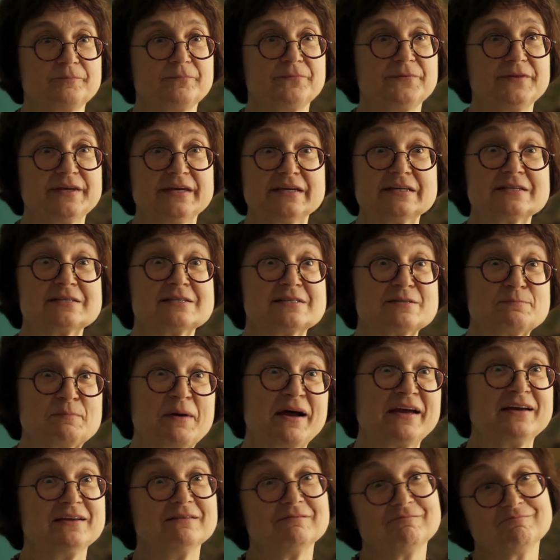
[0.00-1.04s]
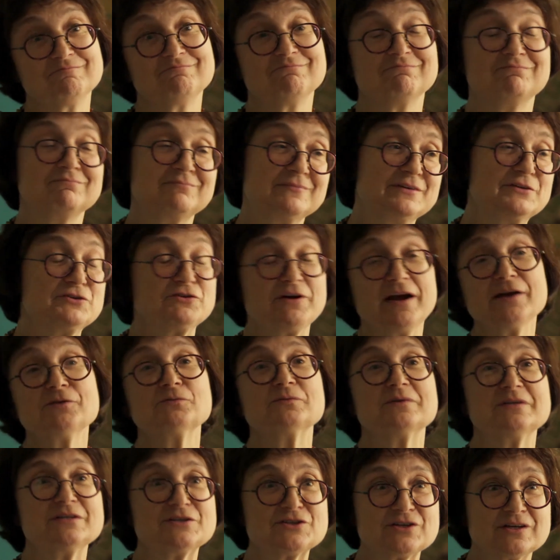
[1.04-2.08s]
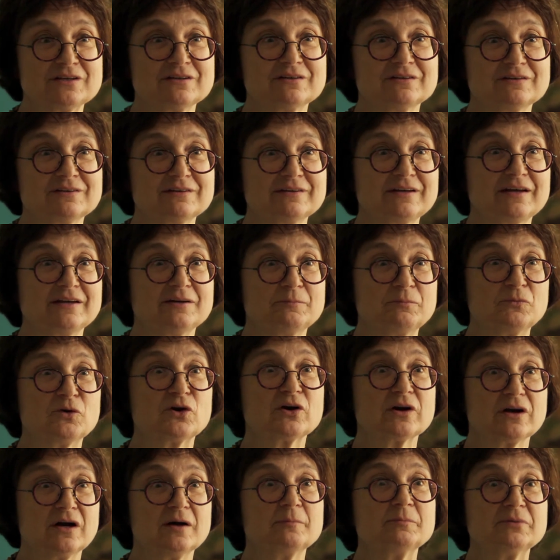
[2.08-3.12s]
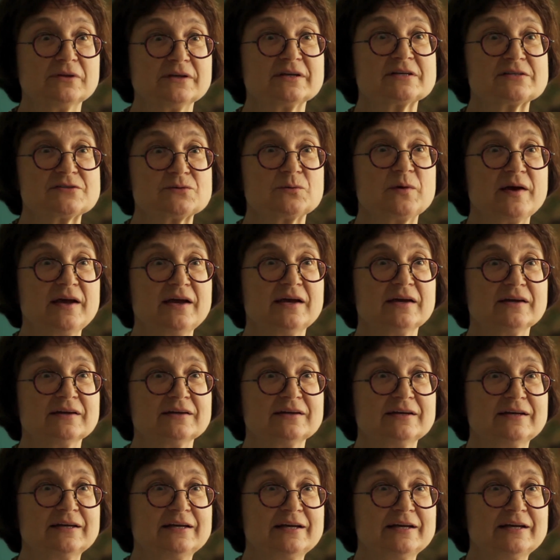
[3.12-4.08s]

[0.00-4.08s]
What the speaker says: things might interact with each other in a more complex way.